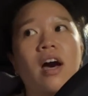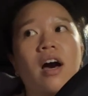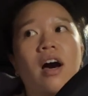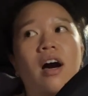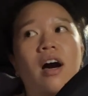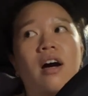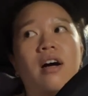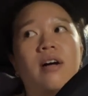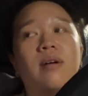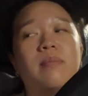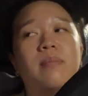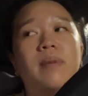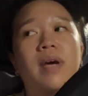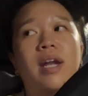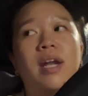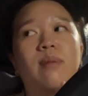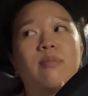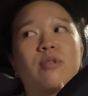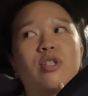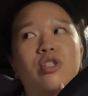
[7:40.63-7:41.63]
Um, and
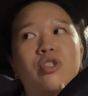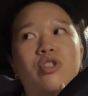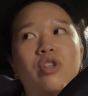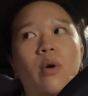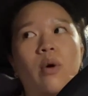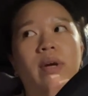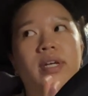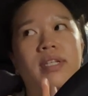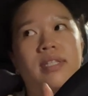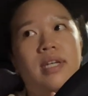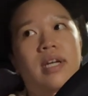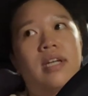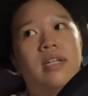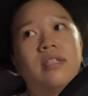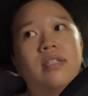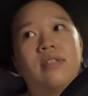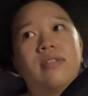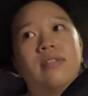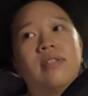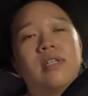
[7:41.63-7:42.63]
I'm just so excited
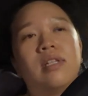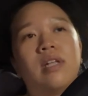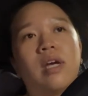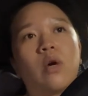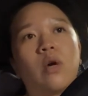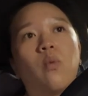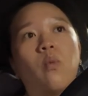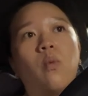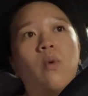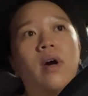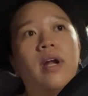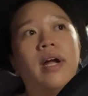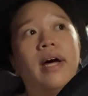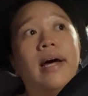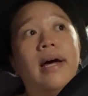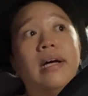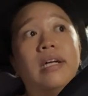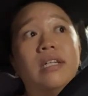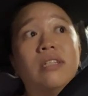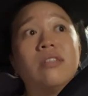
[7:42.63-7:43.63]
to see like what
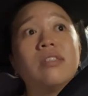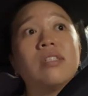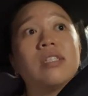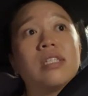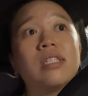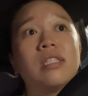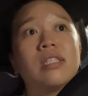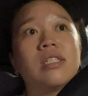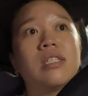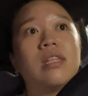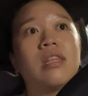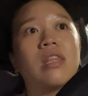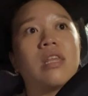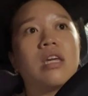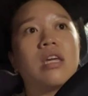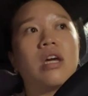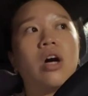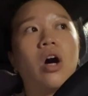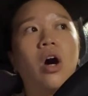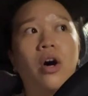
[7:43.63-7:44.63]
else is in
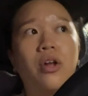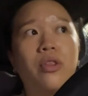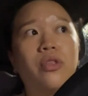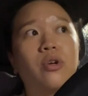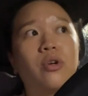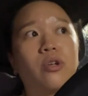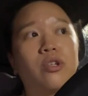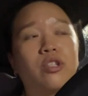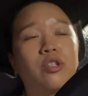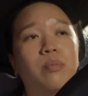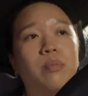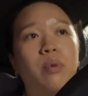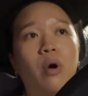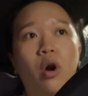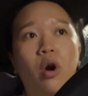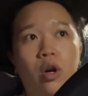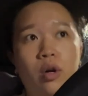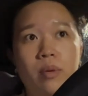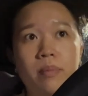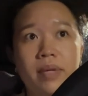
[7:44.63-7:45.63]
the other
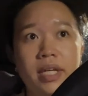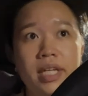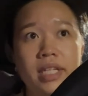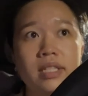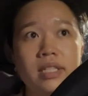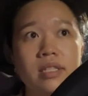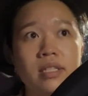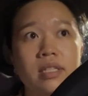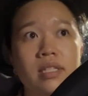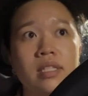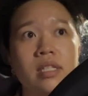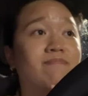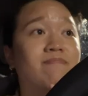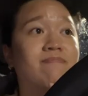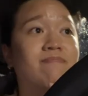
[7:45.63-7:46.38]
departments.